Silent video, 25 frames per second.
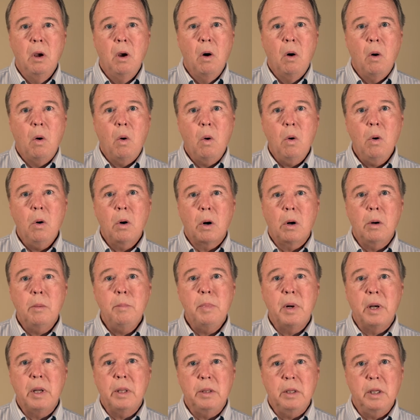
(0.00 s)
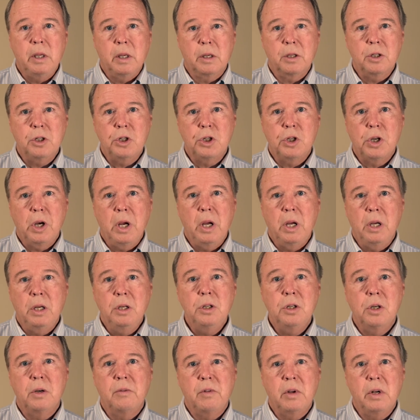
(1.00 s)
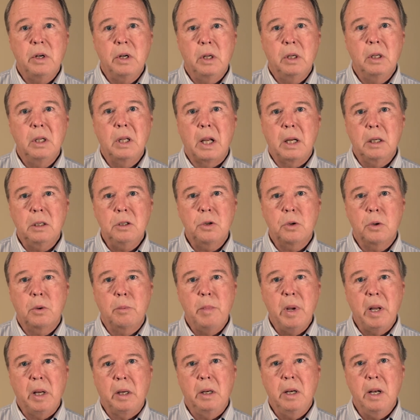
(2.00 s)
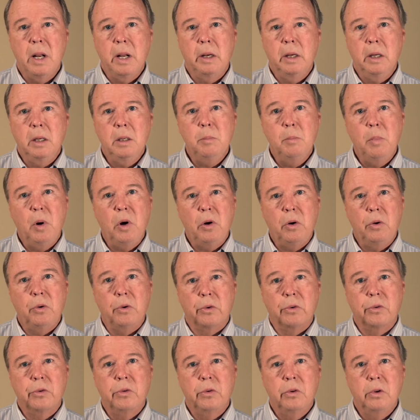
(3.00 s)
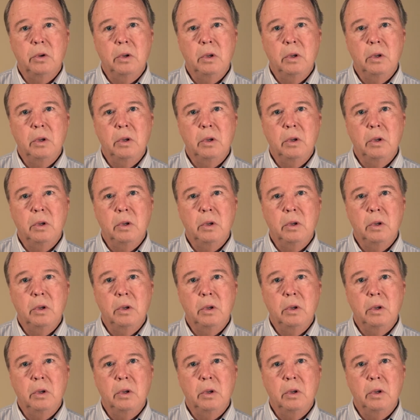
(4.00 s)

or by the exchange of an electromagnetic pulse.